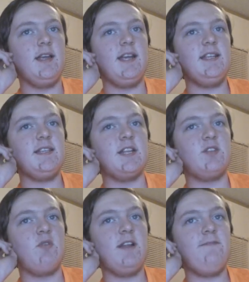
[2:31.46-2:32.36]
He said
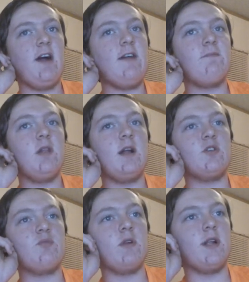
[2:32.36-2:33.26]
twenty-five
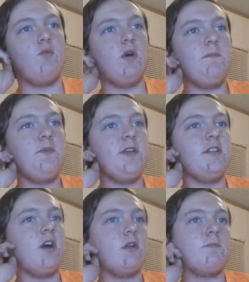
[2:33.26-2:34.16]
players won a one
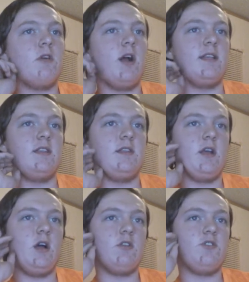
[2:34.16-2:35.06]
million dollars prize and
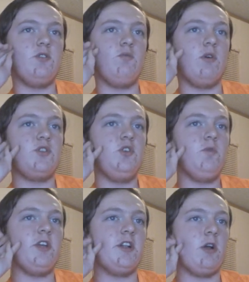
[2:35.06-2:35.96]
the other two won two
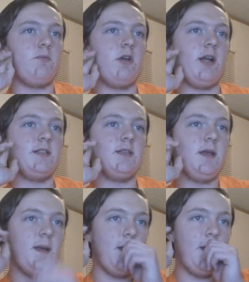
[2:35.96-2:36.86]
million dollars prize.
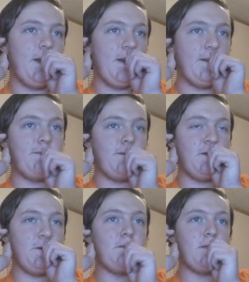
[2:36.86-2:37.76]
If you
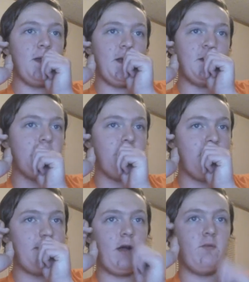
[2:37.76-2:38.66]
don't play, you
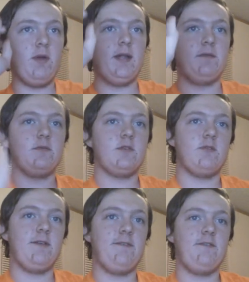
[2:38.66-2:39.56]
will not win,
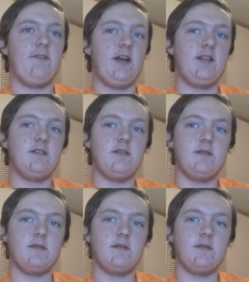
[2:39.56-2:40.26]
Grief advised.